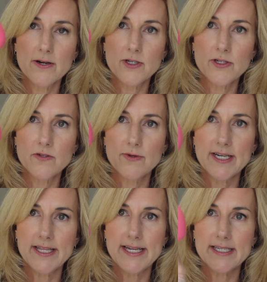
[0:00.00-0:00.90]
purchased one
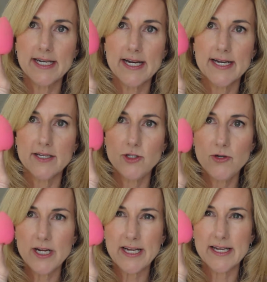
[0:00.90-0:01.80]
of these guys, you
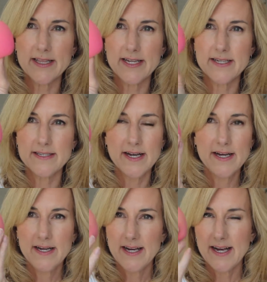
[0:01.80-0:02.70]
can get these
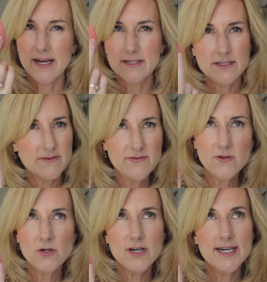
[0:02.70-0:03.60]
at
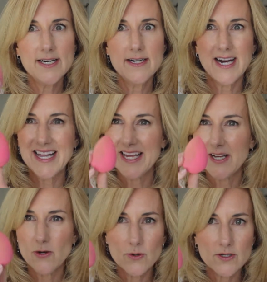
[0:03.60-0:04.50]
Sephora, I think
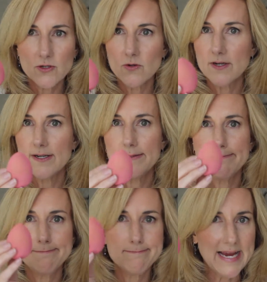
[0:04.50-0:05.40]

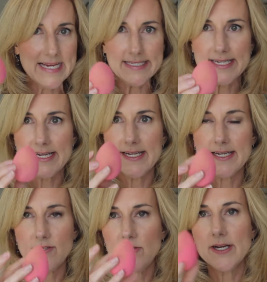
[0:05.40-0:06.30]
Nordstrom,
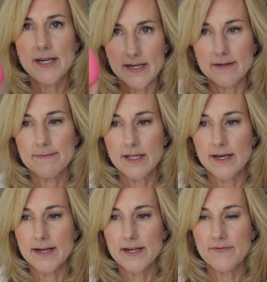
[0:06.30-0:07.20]
Macy's. You can get them a
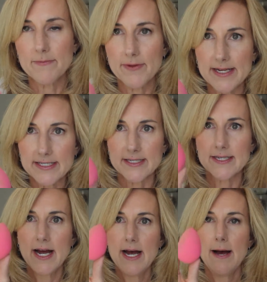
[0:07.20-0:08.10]
lot of different places.
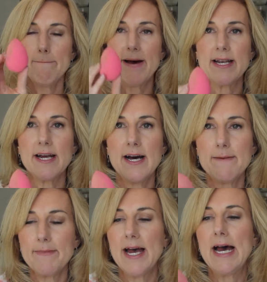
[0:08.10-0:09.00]
But
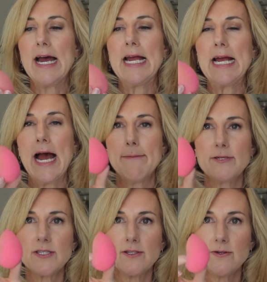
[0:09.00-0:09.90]
I
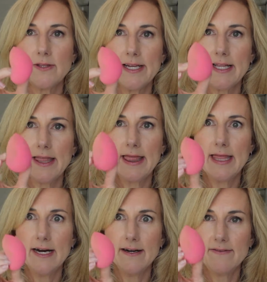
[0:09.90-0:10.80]
absolutely
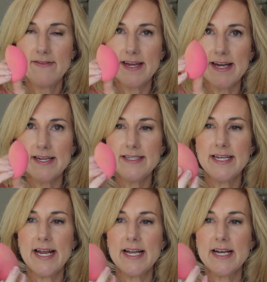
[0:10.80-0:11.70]
love these,
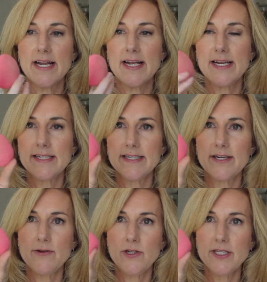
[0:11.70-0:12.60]
and it is,
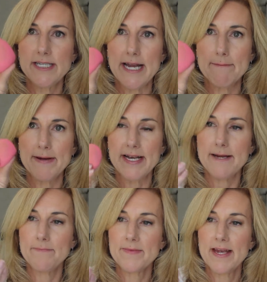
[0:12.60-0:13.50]
you just dampen it.